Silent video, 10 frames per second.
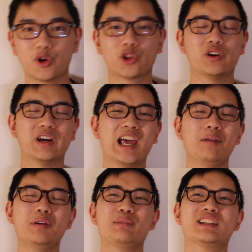Although I
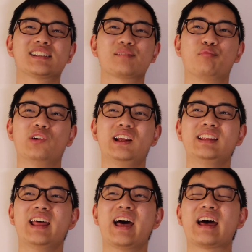am a bit
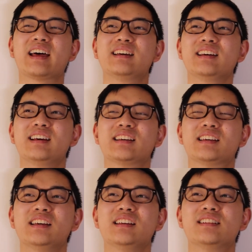disappointed that
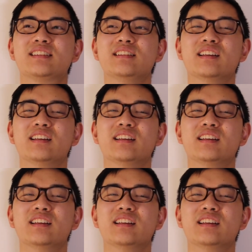he